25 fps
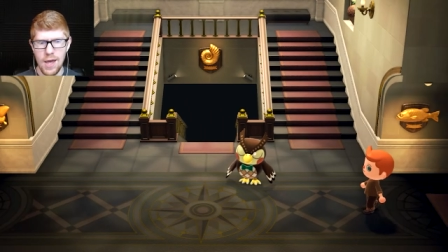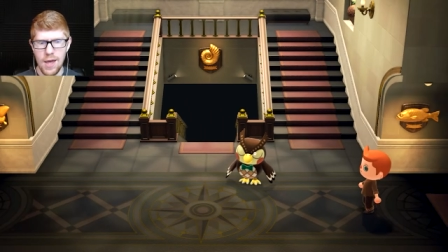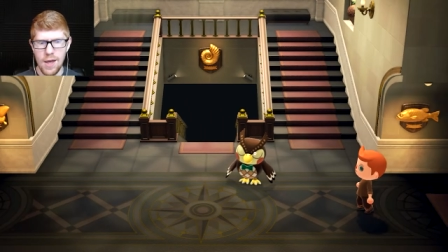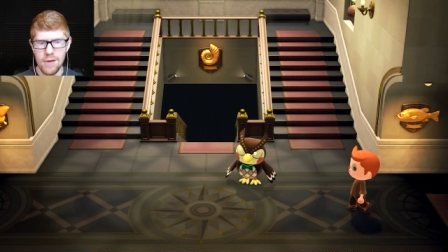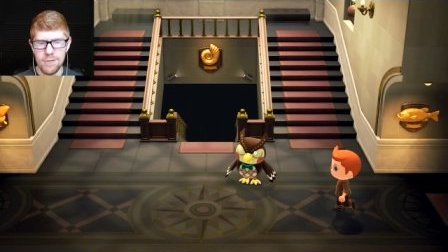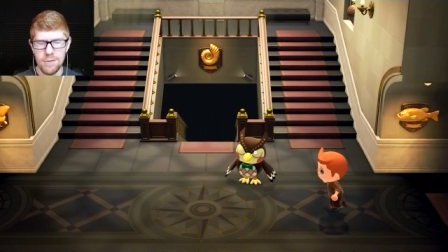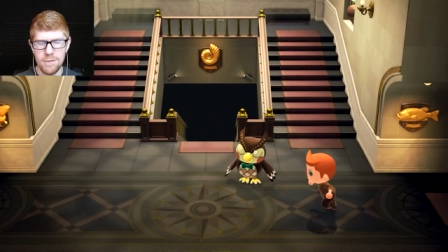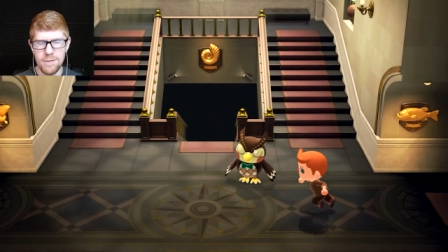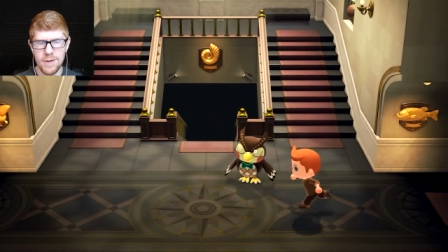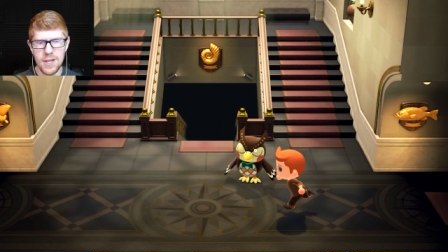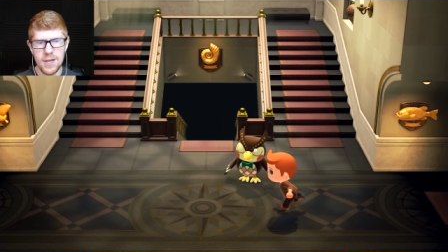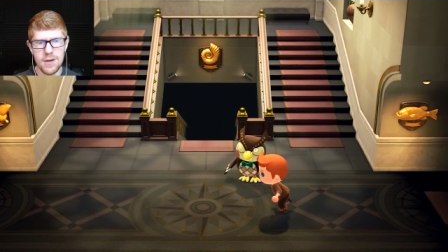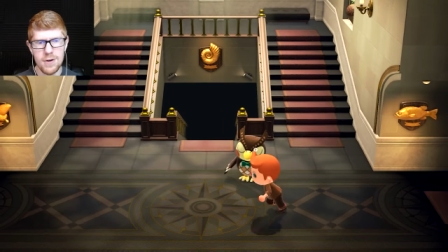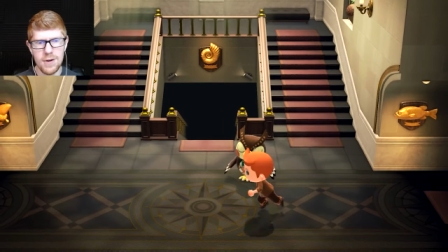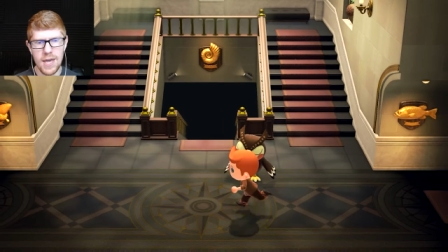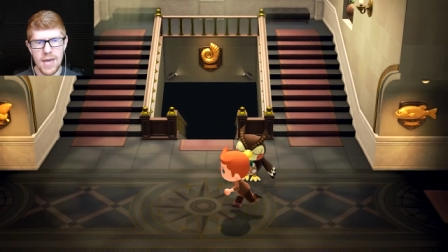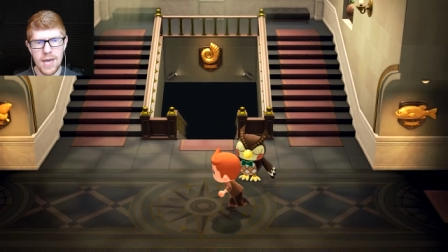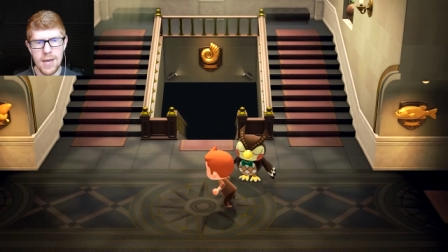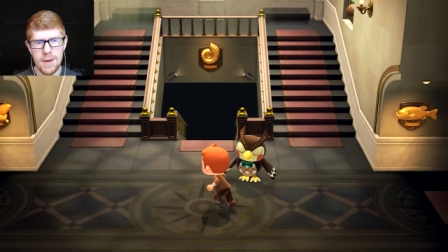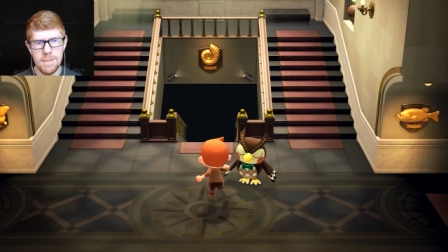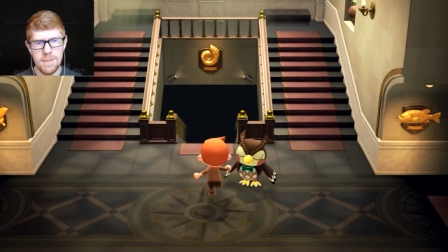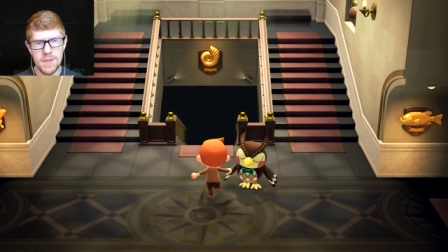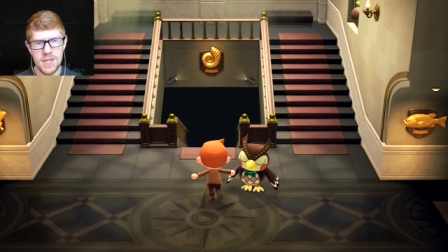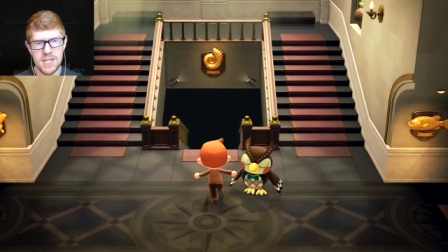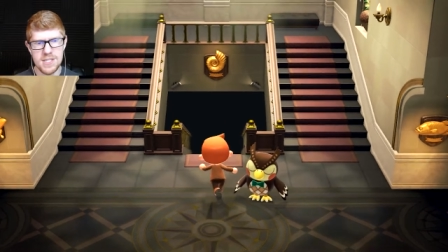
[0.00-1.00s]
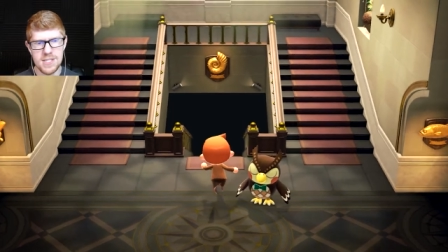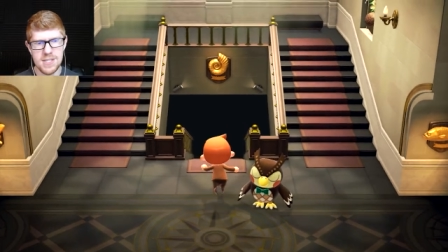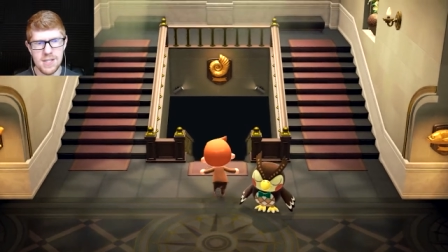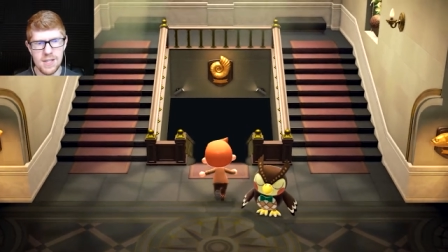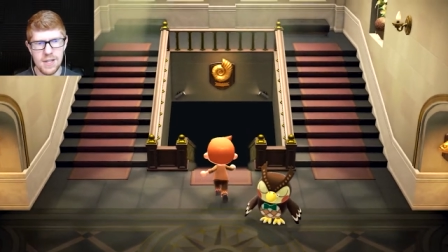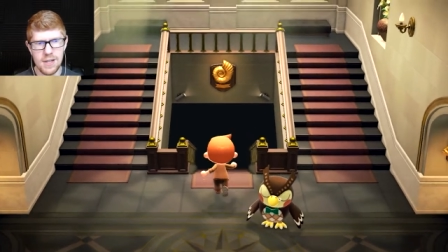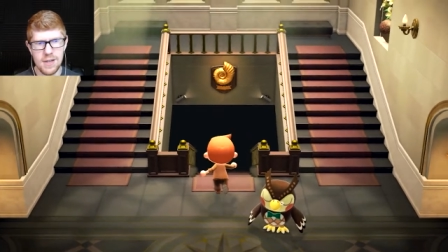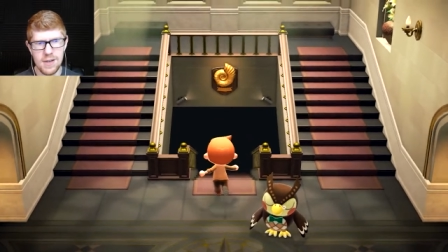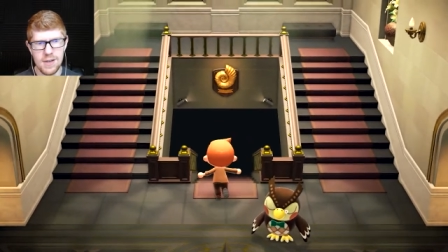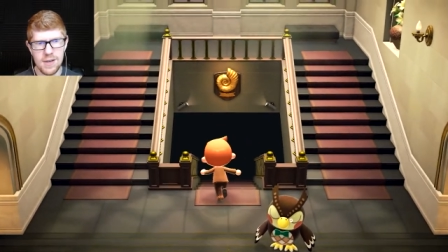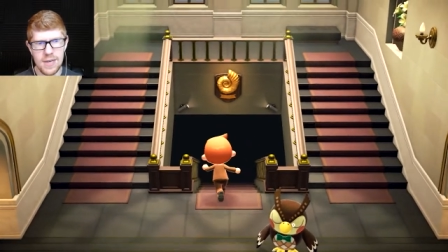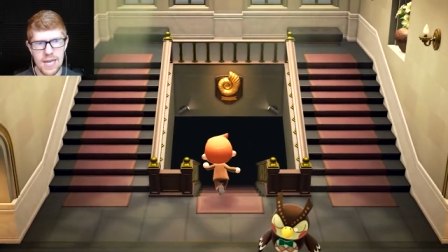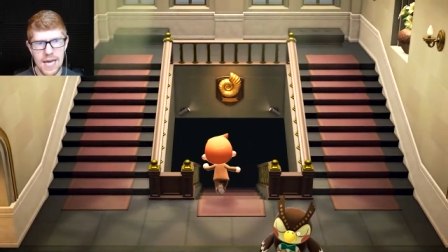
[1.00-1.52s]
of a video game that's
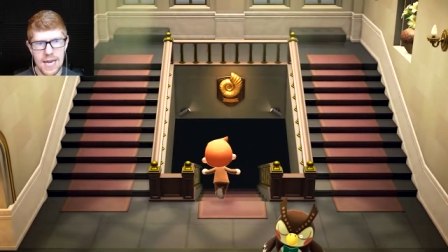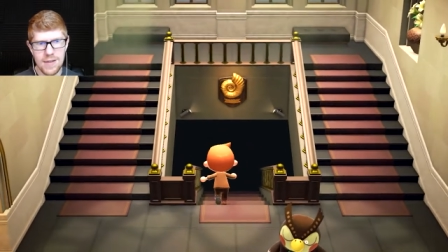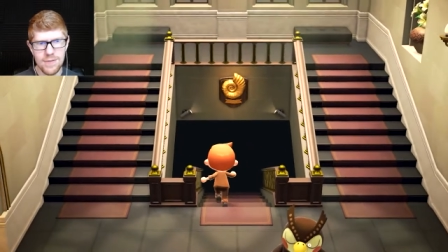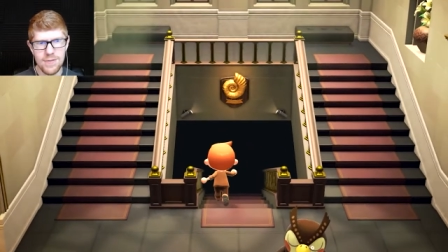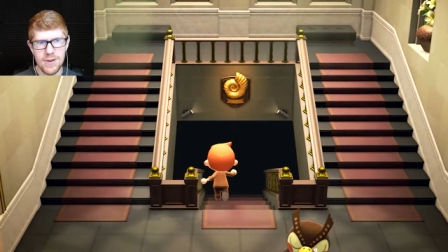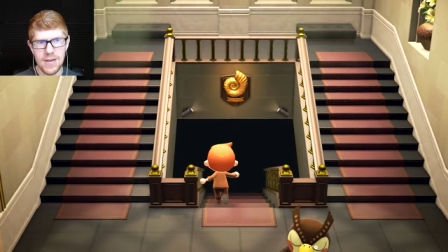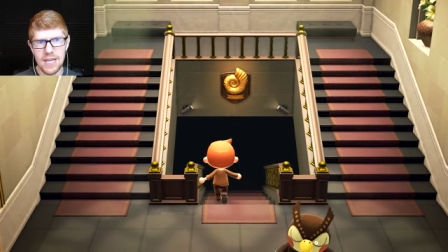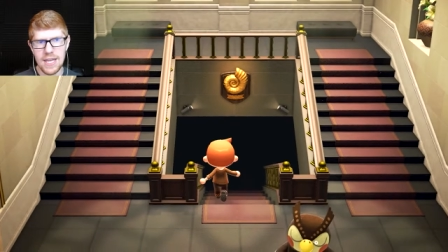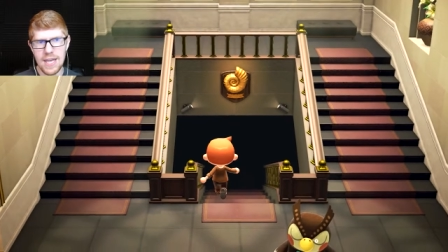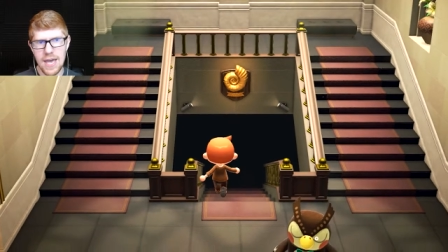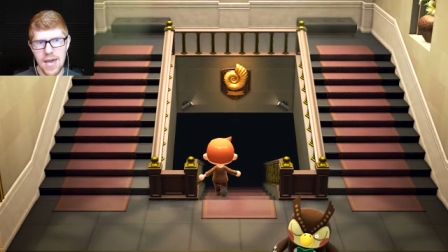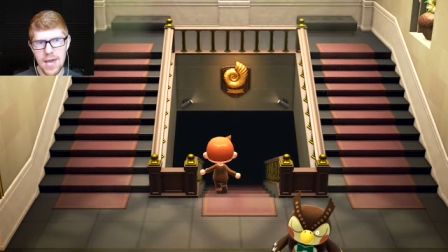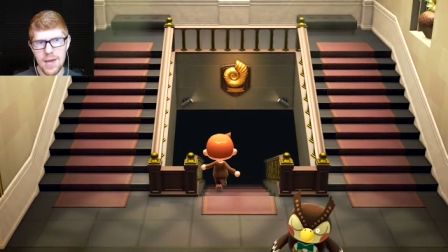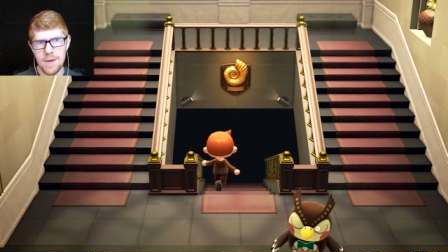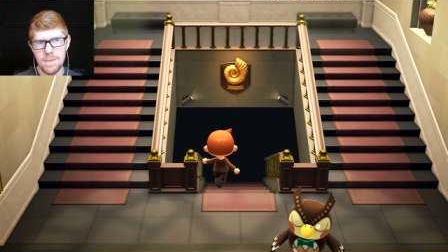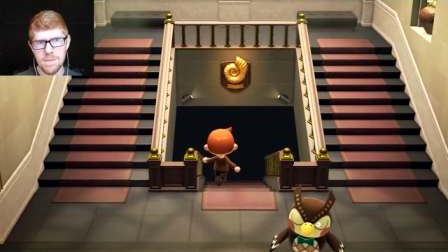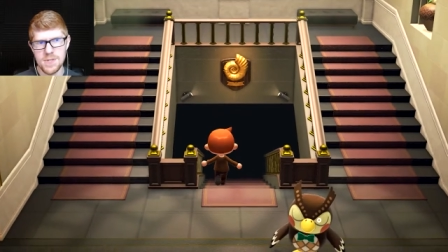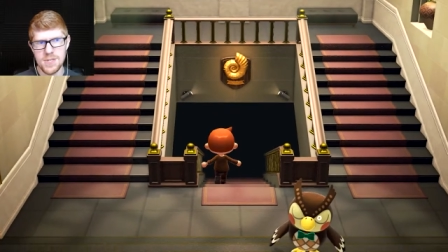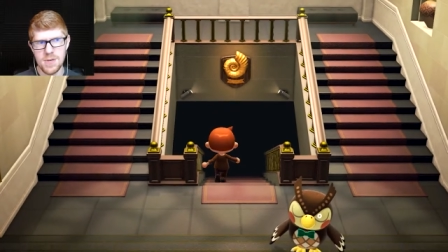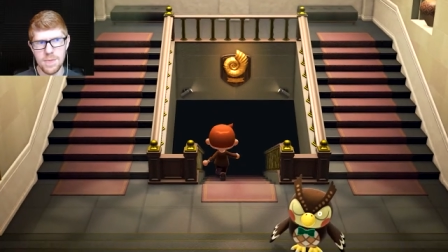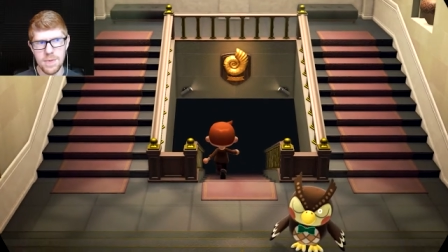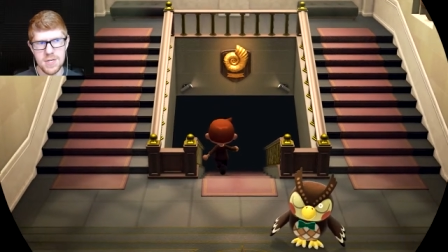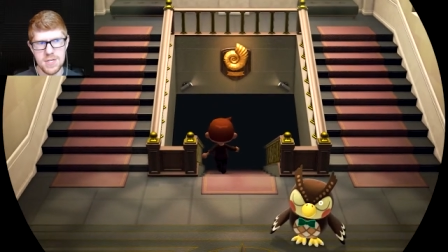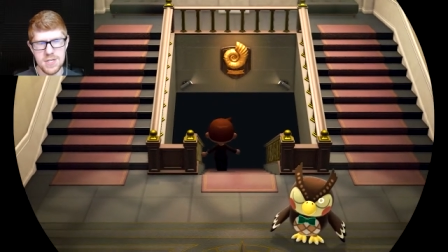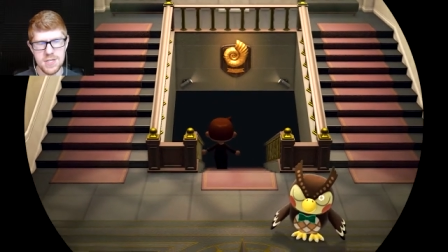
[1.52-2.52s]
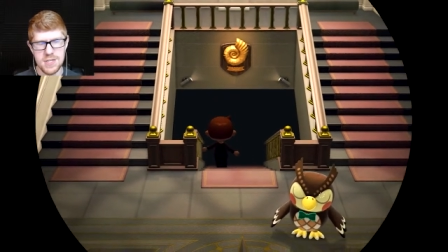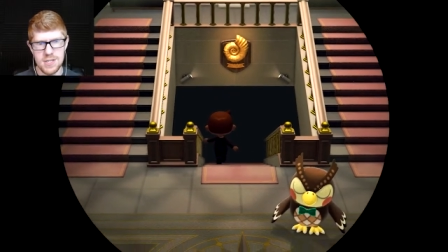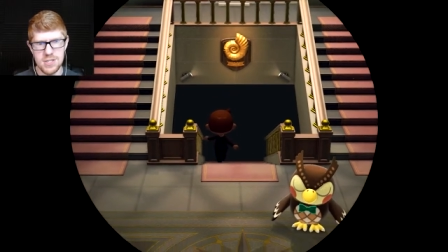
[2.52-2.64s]
not even a game so much as